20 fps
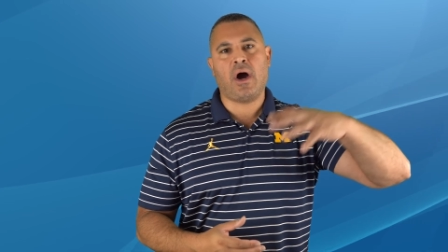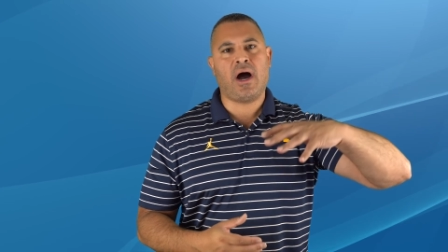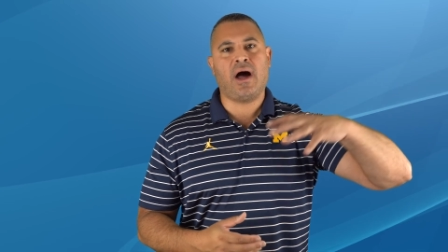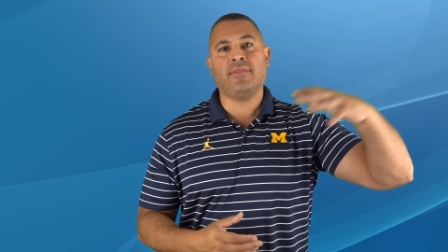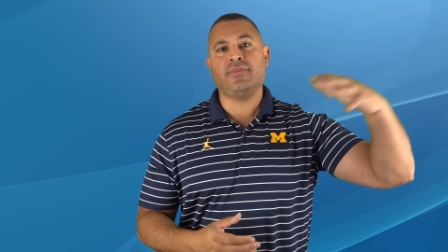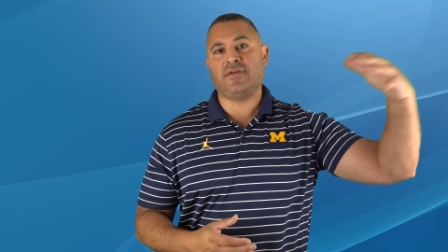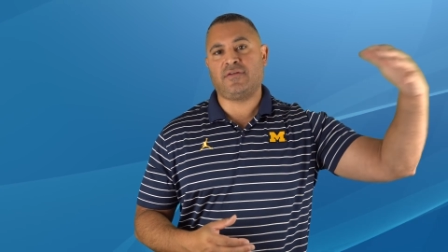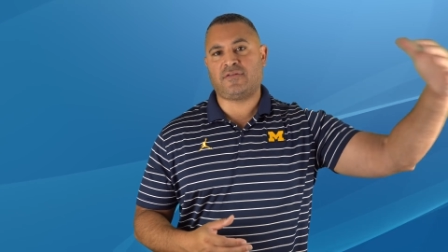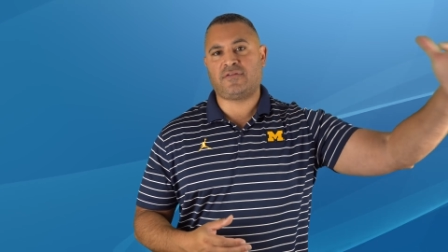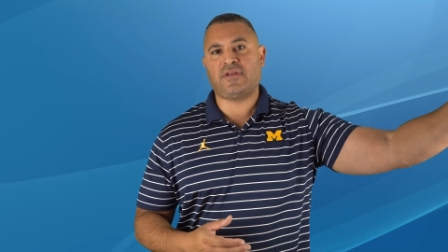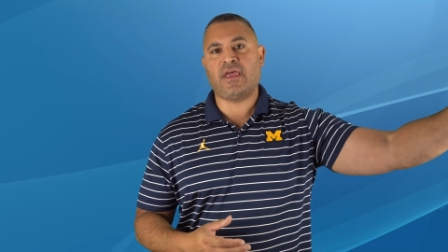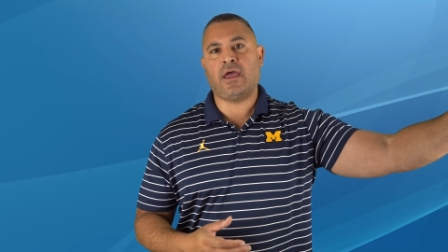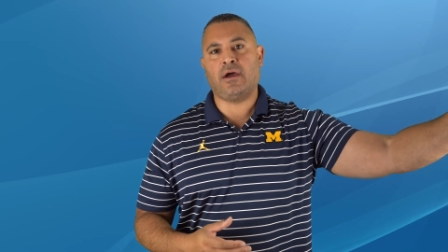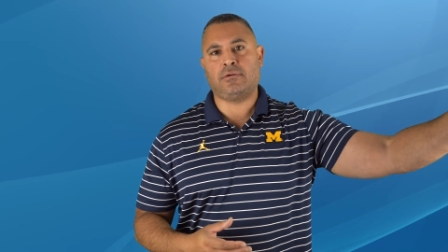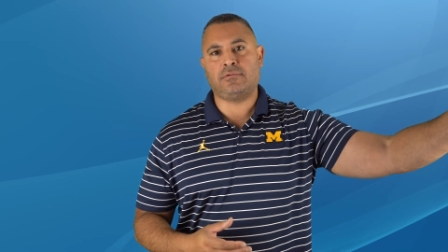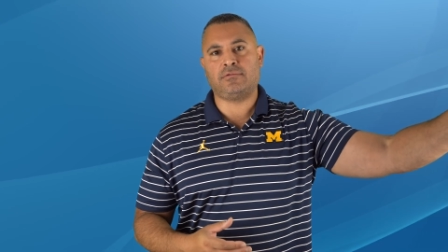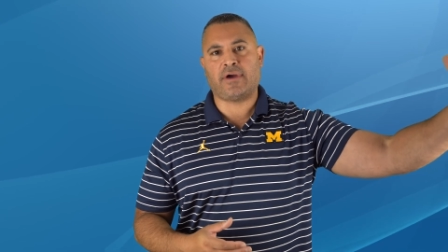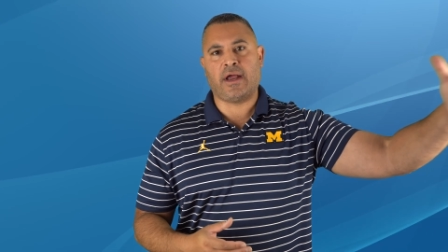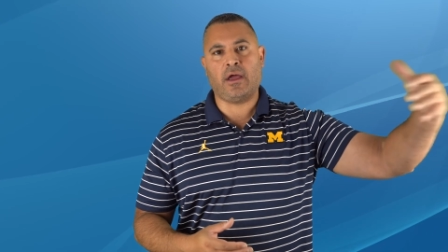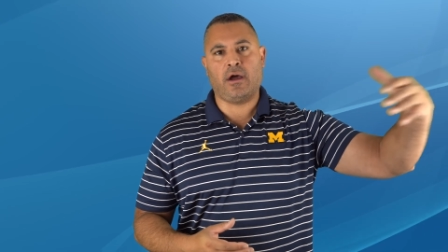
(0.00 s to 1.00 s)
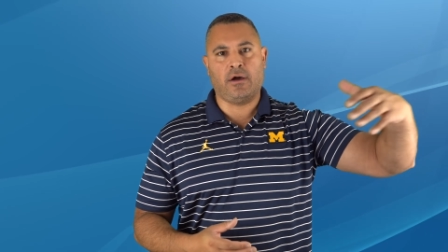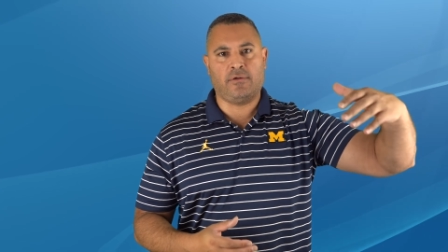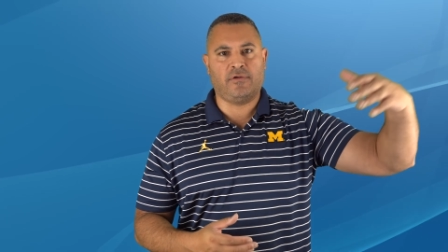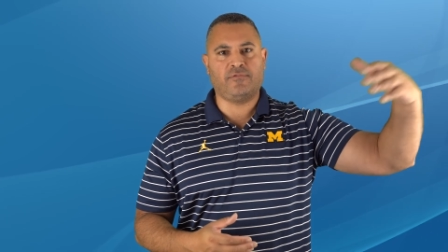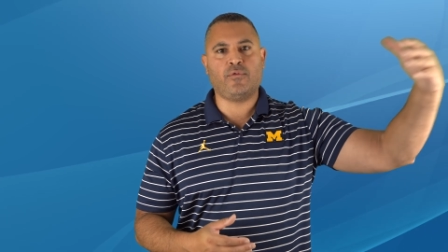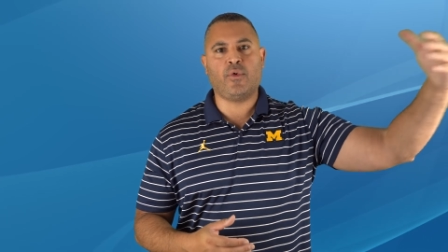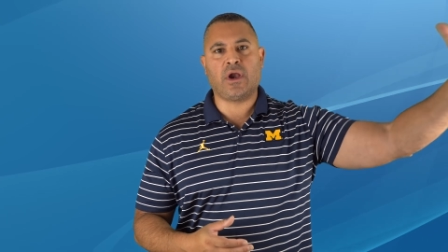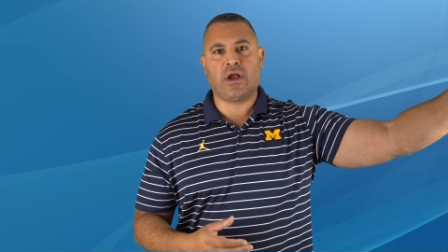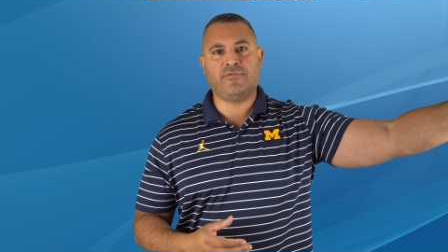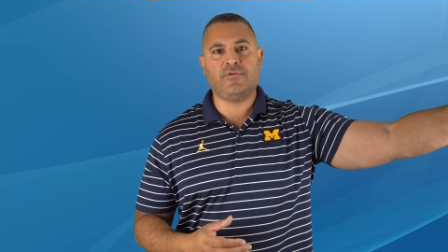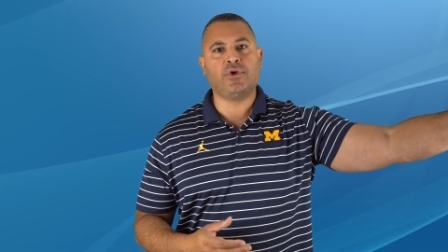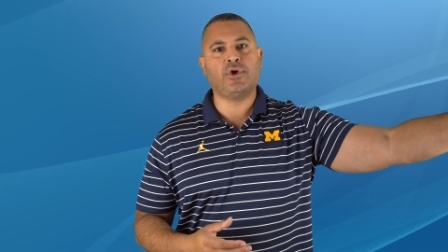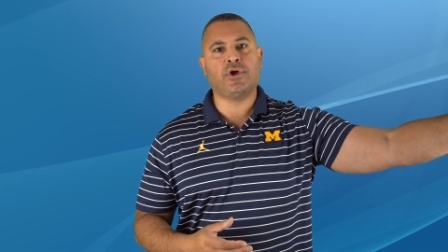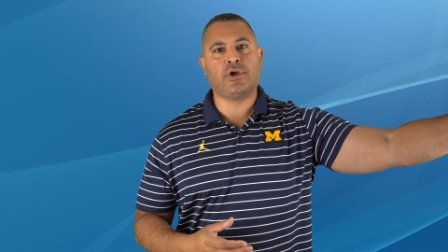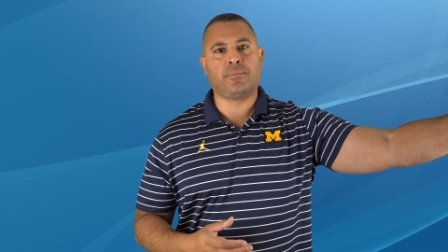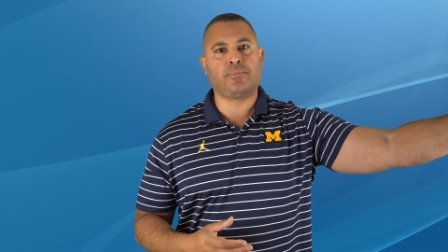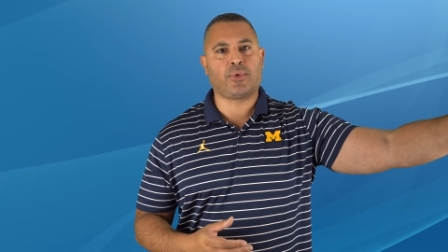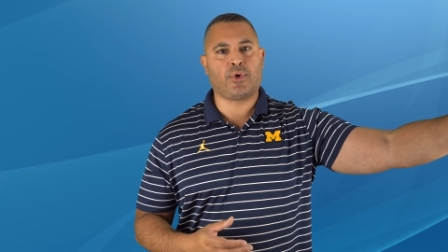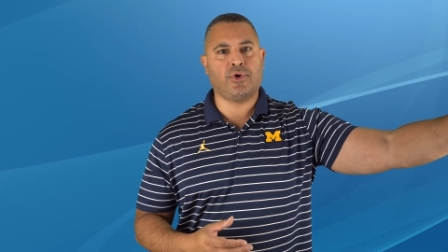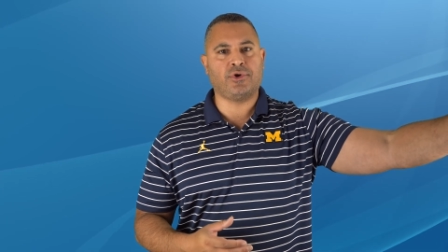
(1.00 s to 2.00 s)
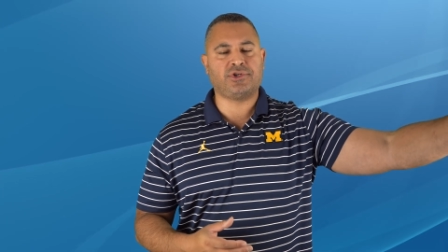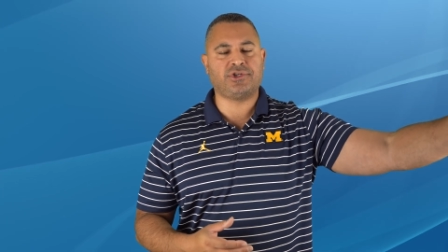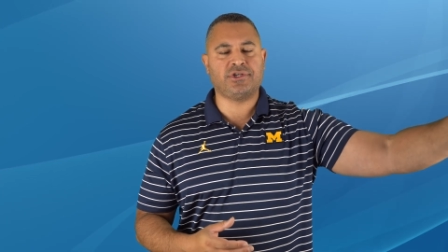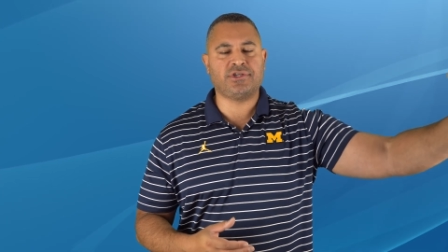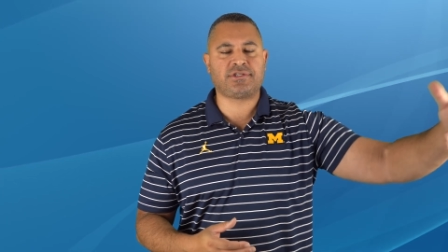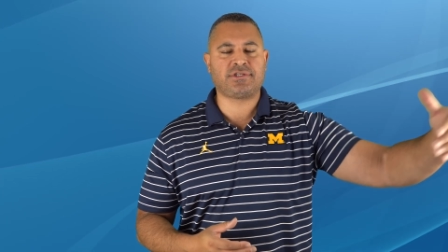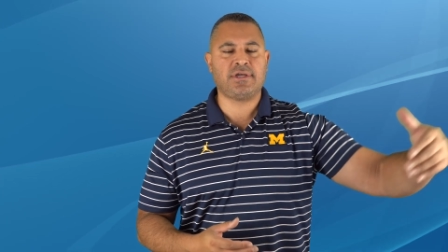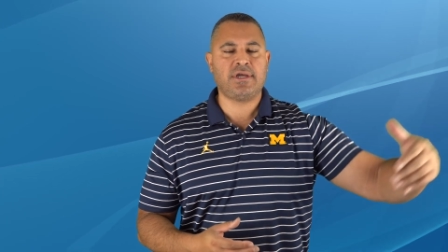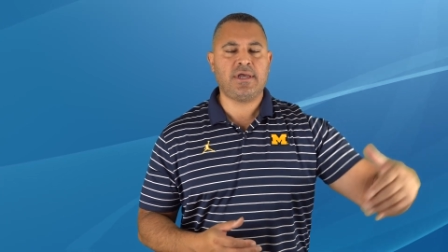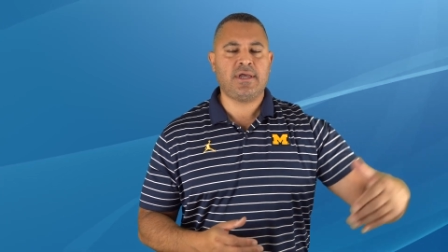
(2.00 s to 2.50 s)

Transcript: on the sale, right, of whatever you're going to purchase